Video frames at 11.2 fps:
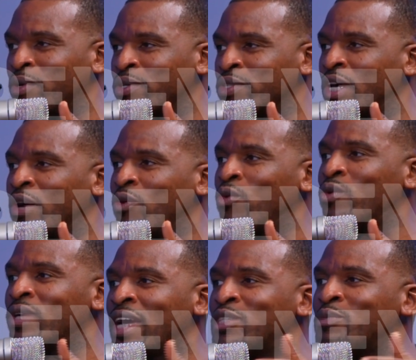because who
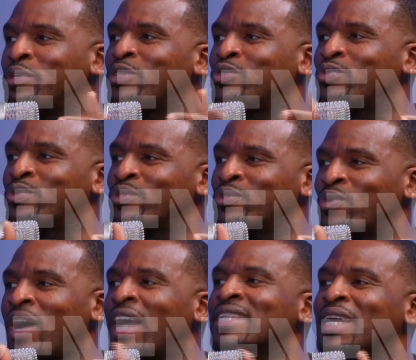could I speak
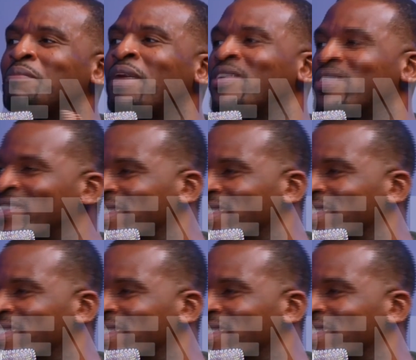to ask about?